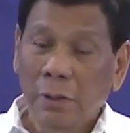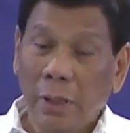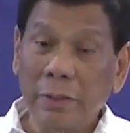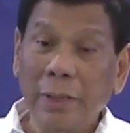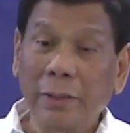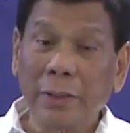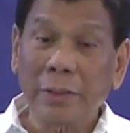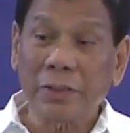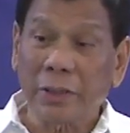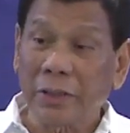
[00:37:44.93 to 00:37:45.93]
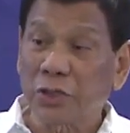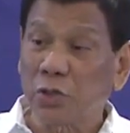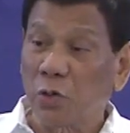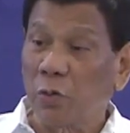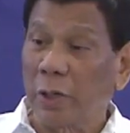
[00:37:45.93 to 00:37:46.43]
And that is the
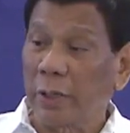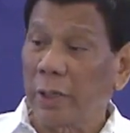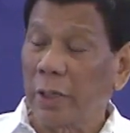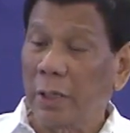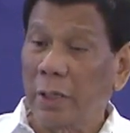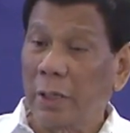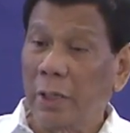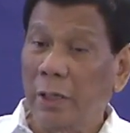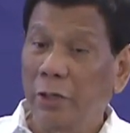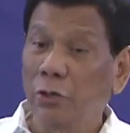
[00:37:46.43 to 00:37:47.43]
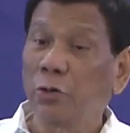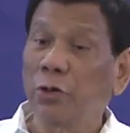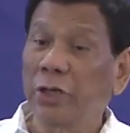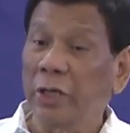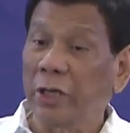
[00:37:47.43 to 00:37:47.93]
reason why
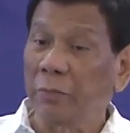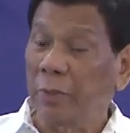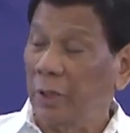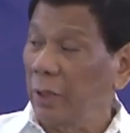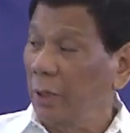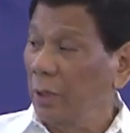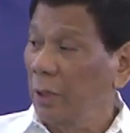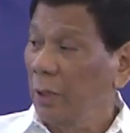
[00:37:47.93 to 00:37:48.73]
you hear me